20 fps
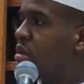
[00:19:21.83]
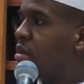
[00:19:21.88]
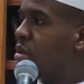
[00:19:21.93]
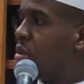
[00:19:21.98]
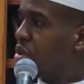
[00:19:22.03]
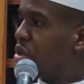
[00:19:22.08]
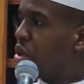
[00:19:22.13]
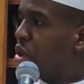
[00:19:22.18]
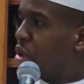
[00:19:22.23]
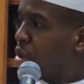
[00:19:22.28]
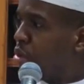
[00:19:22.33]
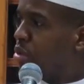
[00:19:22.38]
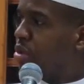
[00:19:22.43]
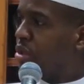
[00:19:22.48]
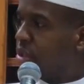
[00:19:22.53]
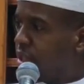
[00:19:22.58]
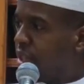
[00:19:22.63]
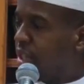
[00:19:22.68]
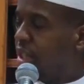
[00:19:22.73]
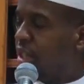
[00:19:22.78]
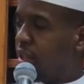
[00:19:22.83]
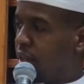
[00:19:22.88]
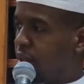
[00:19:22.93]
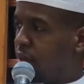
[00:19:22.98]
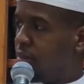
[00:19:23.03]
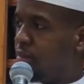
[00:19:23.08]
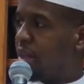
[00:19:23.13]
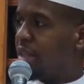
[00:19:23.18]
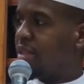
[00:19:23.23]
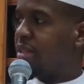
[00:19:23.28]
which includes seeking
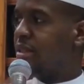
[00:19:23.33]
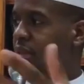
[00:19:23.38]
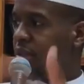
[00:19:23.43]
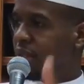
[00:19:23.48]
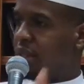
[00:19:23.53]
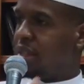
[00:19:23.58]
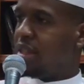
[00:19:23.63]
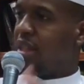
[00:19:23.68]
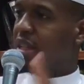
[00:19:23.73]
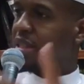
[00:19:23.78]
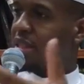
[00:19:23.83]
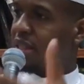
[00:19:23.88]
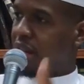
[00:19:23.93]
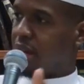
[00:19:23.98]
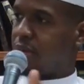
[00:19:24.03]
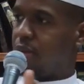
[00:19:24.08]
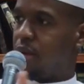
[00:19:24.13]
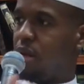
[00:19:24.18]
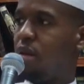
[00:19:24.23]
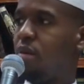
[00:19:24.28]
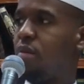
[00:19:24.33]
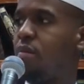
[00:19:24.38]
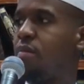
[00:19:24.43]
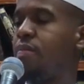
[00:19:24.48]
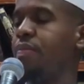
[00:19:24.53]
ilm, that's a deed, that's an amal,